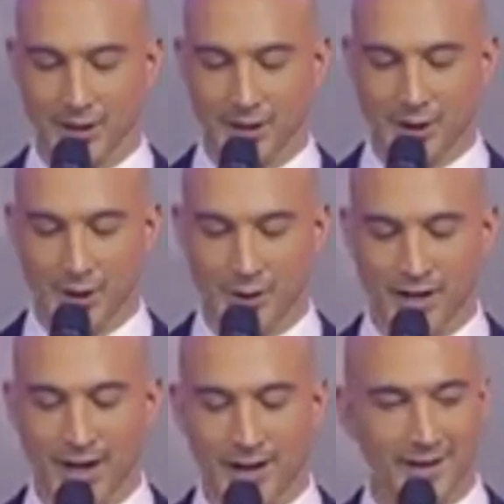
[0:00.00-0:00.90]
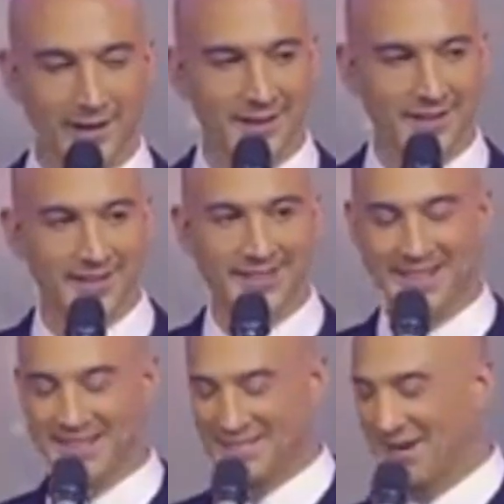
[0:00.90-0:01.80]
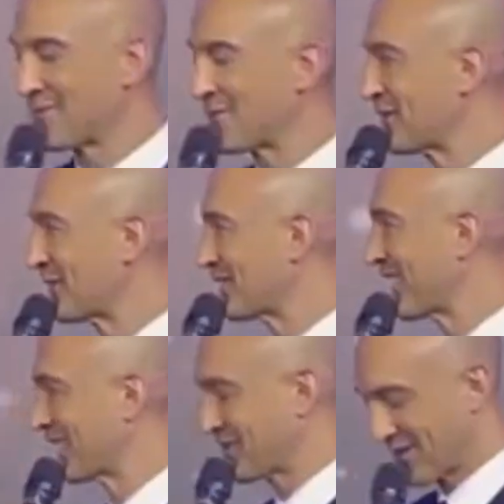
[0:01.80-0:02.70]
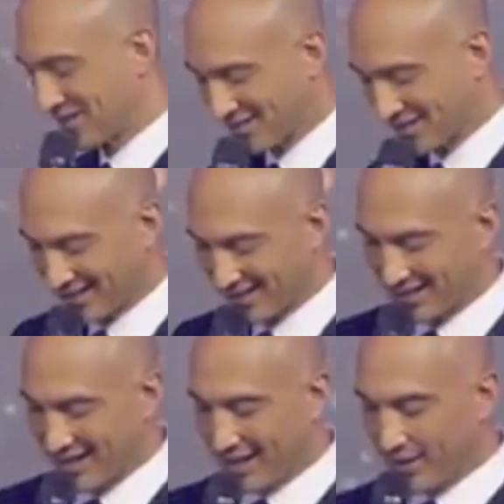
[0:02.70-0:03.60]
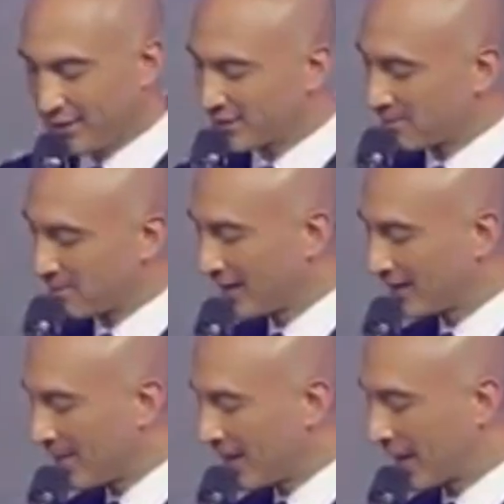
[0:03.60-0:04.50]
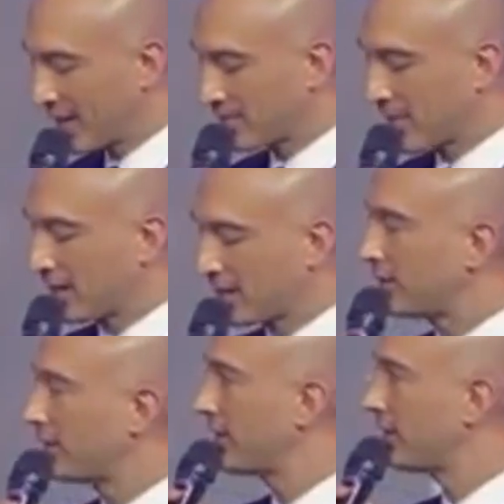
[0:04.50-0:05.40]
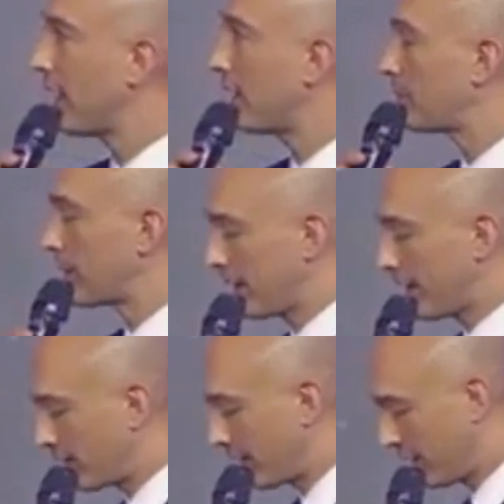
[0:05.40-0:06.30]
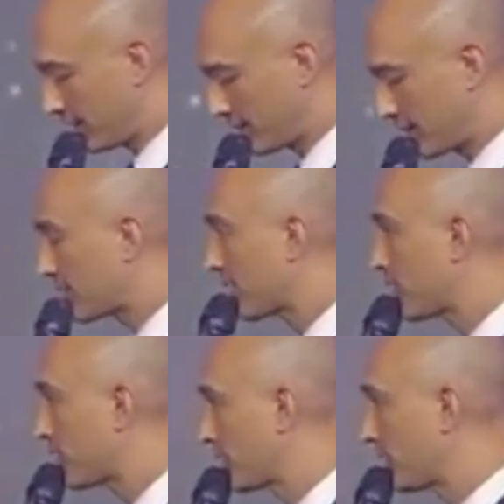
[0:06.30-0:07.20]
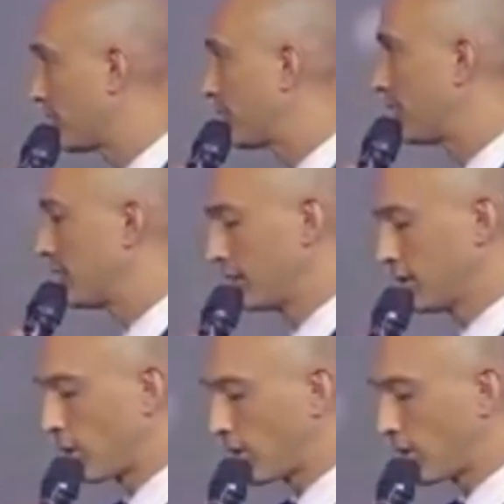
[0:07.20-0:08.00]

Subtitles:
Okay, it's time for your second question. This pandemic has made clear our priorities, essential or